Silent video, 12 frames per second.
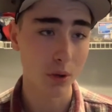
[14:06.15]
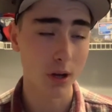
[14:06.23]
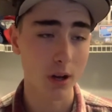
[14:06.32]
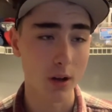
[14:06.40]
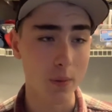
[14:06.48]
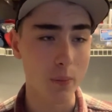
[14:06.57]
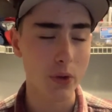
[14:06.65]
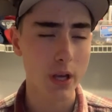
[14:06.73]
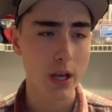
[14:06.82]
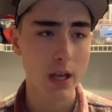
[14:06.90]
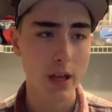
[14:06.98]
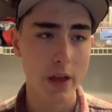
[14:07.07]
Um,
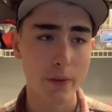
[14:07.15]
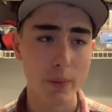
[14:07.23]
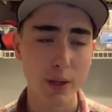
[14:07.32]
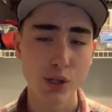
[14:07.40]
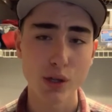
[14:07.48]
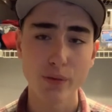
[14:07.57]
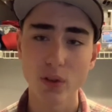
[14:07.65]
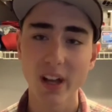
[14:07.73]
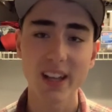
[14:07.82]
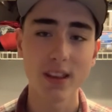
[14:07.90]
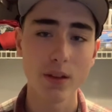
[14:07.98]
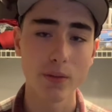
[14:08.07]
make sure if you
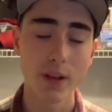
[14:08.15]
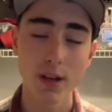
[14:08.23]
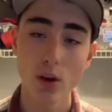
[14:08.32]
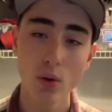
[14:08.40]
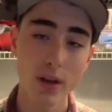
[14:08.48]
like this video,